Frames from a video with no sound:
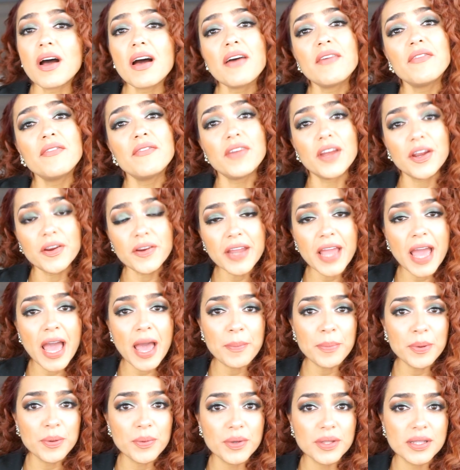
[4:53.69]
I'm very
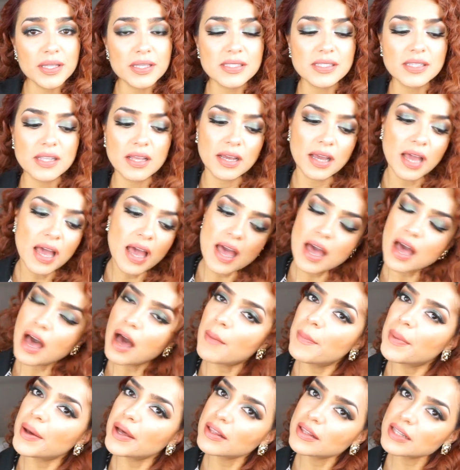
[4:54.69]
happy with this look.
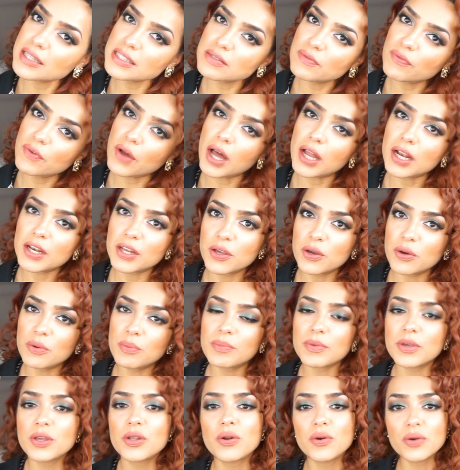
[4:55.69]
About this
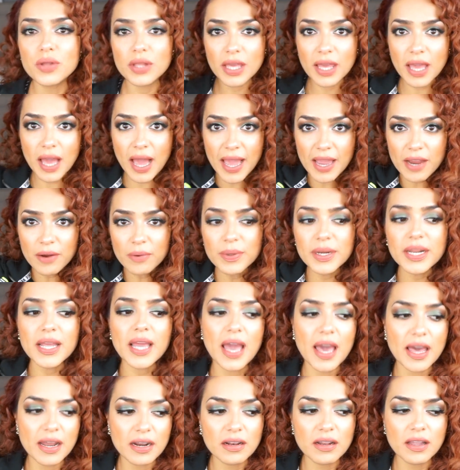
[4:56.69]
volume, you know, I already
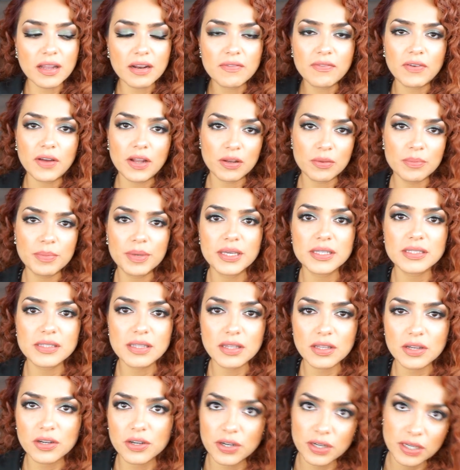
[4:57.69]
had a lot of volume because of
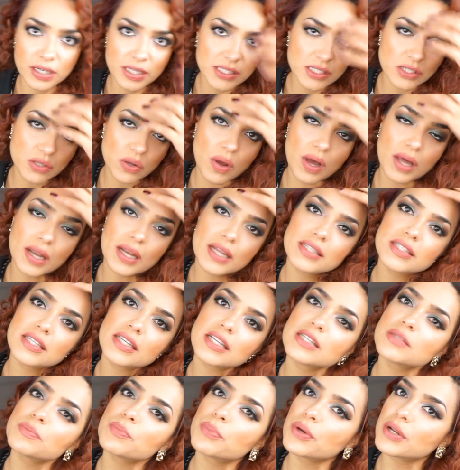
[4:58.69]
the curly, so all I did
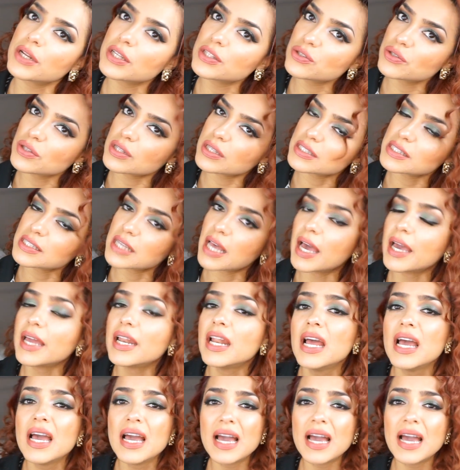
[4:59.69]
is put it to the side.